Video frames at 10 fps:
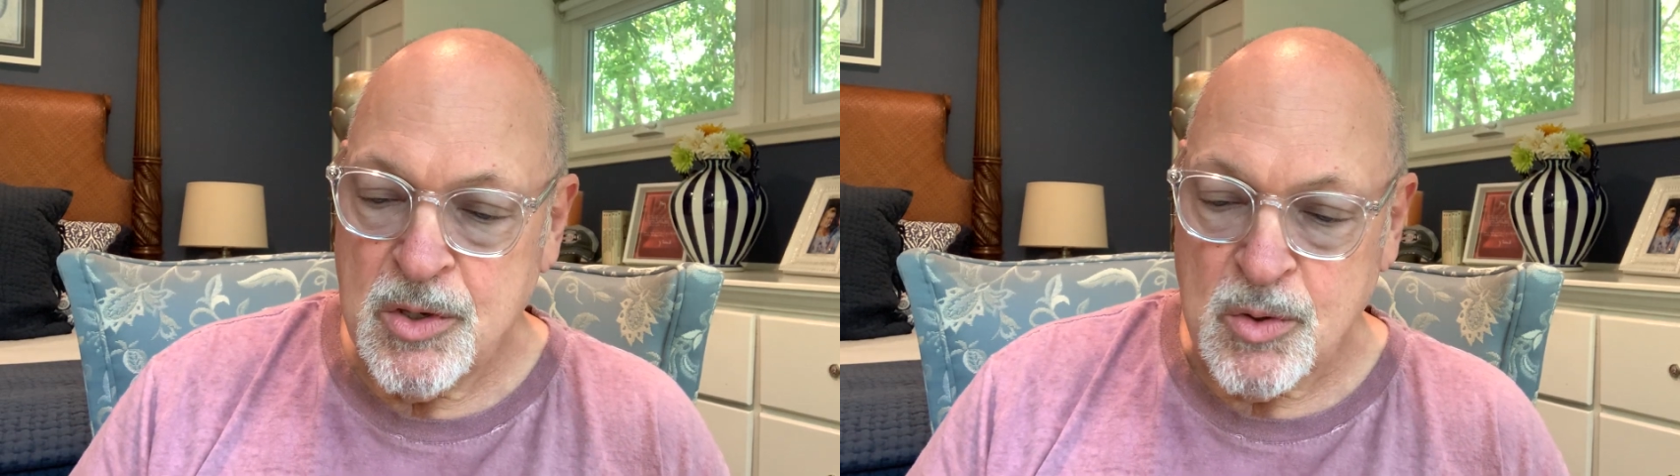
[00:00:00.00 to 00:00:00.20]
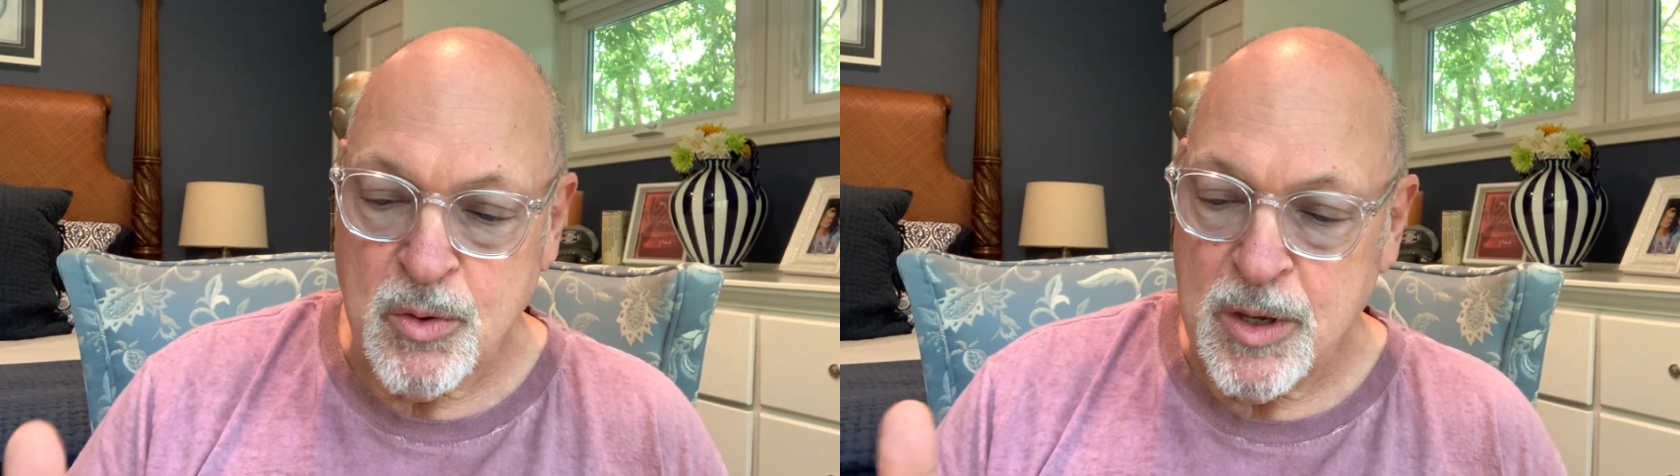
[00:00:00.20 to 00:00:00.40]

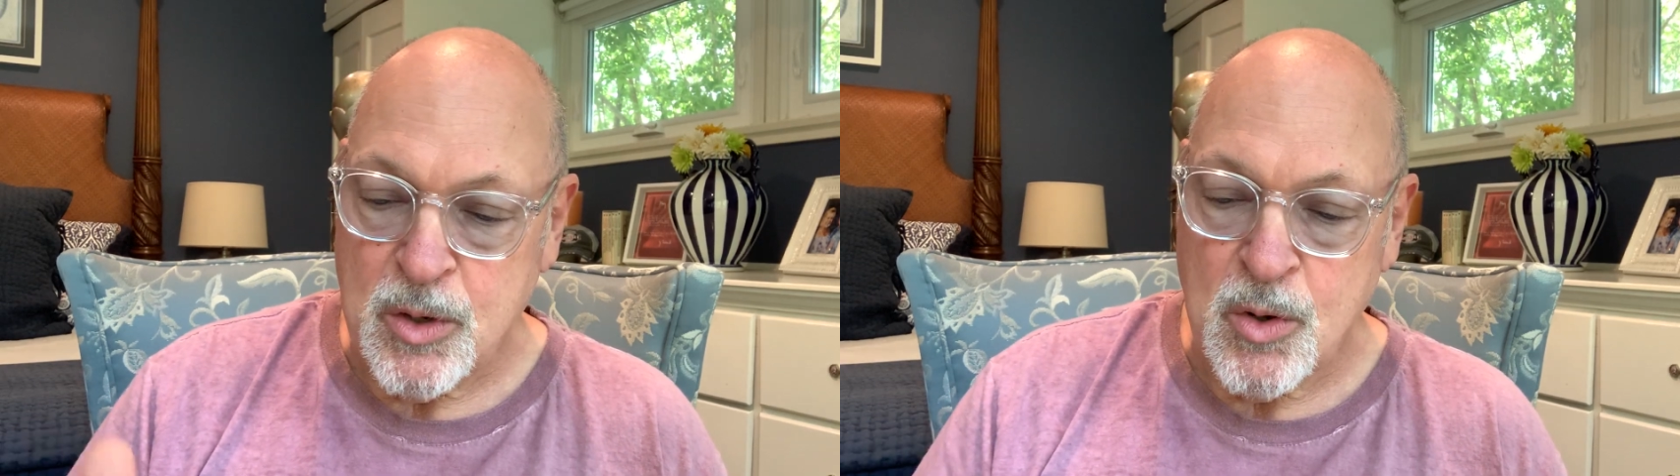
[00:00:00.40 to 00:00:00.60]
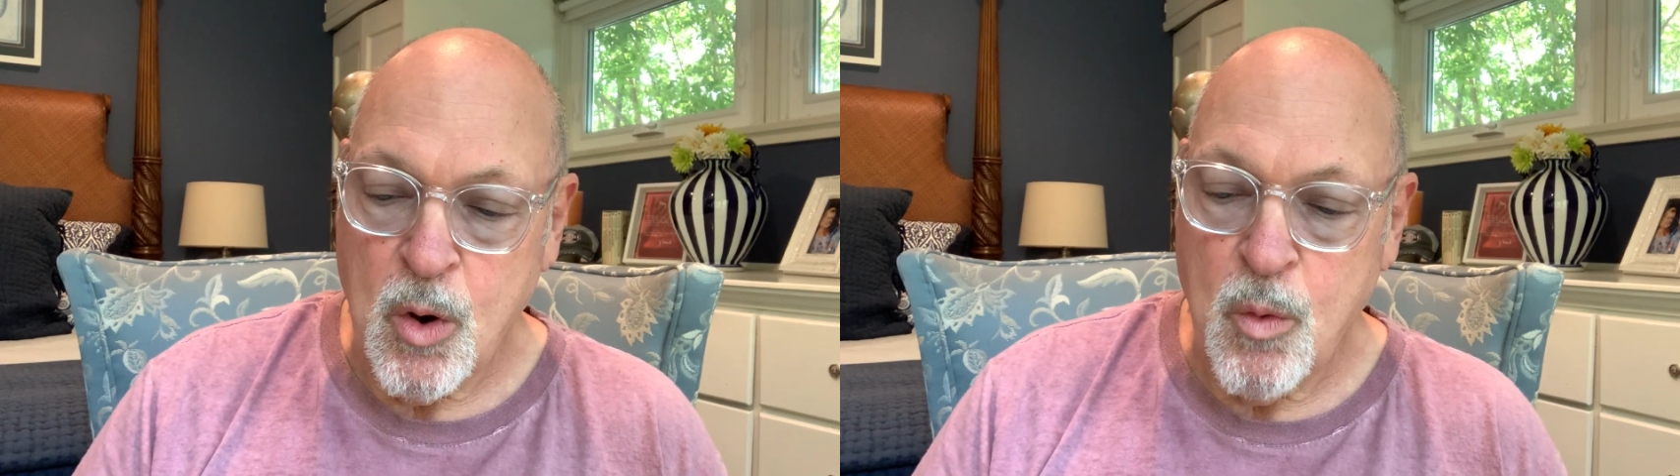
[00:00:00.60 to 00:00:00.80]
so that
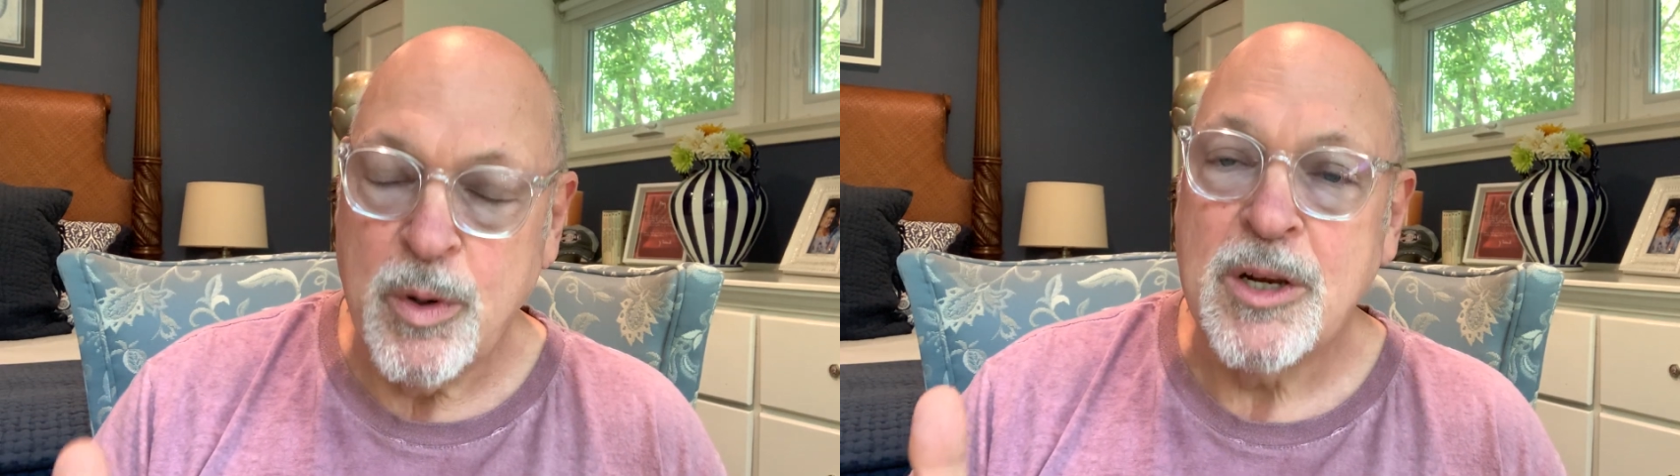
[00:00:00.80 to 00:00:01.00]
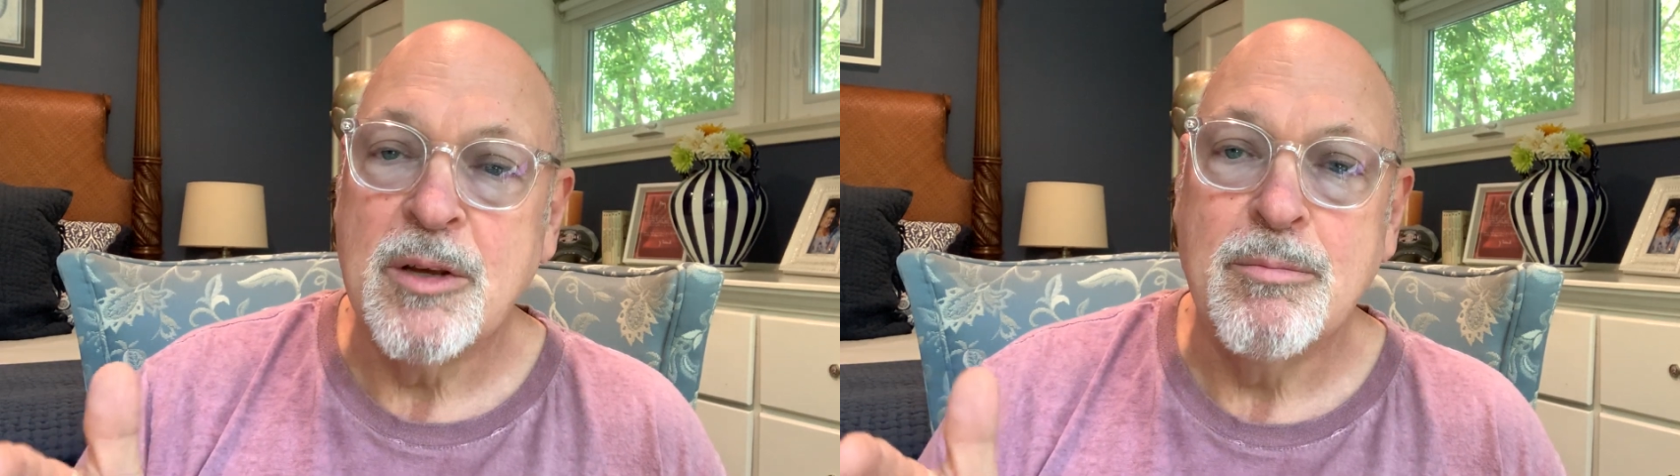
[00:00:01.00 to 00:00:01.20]
no
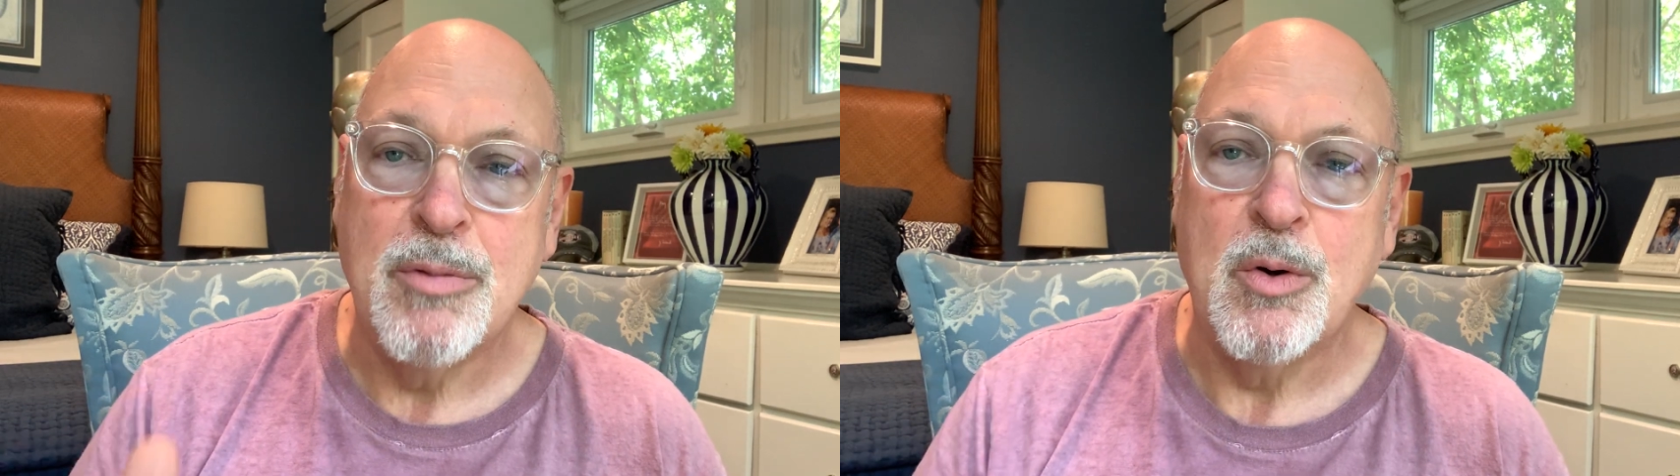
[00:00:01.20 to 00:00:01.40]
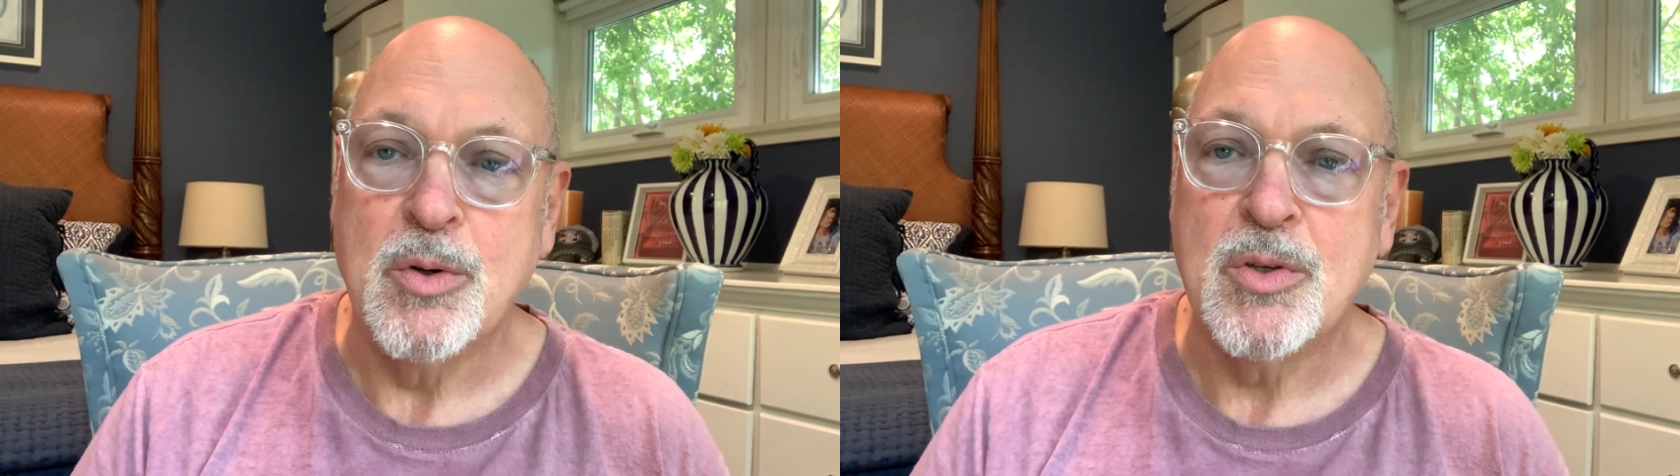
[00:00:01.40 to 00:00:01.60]
one can
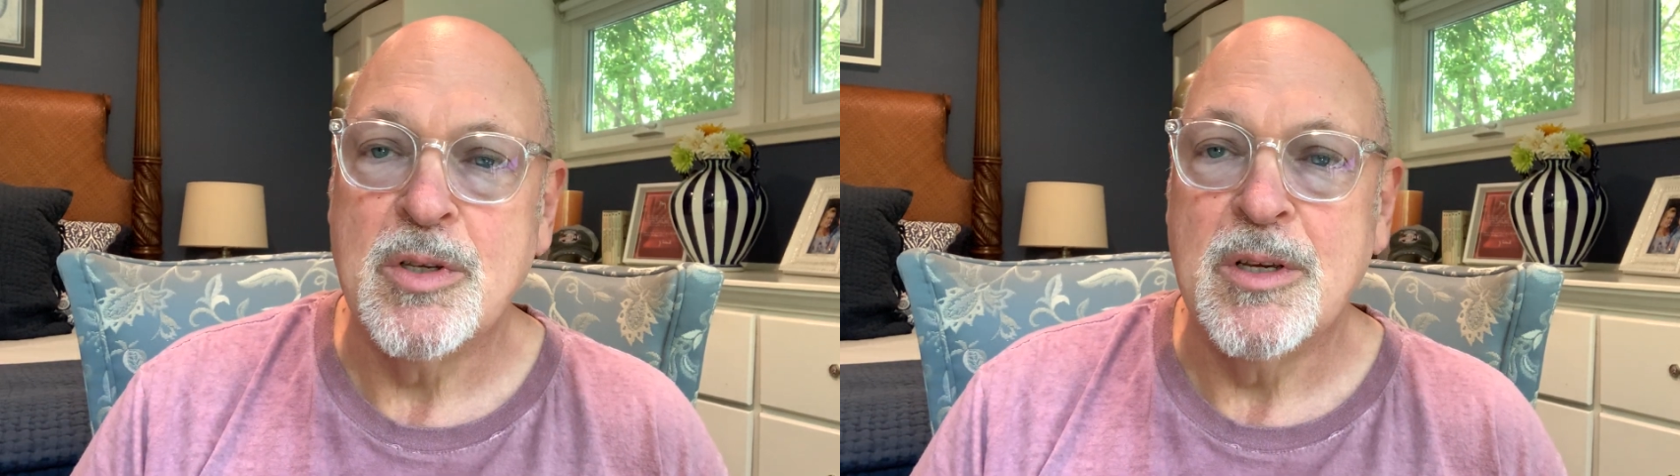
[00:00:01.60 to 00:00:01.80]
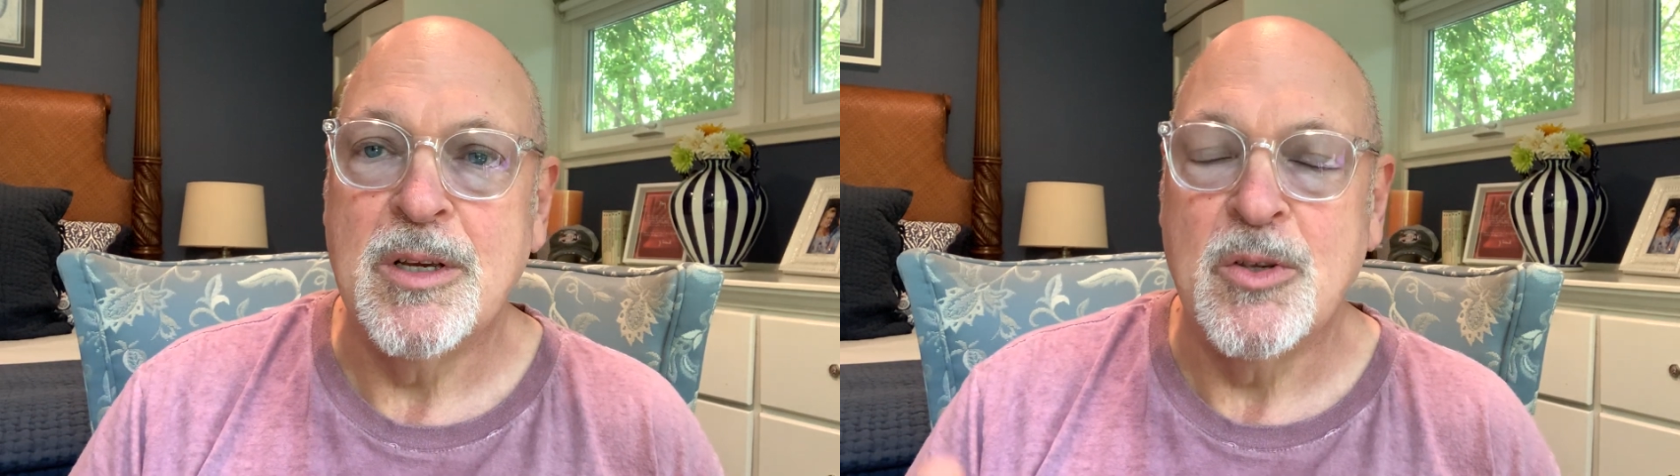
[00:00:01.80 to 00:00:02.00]
boast.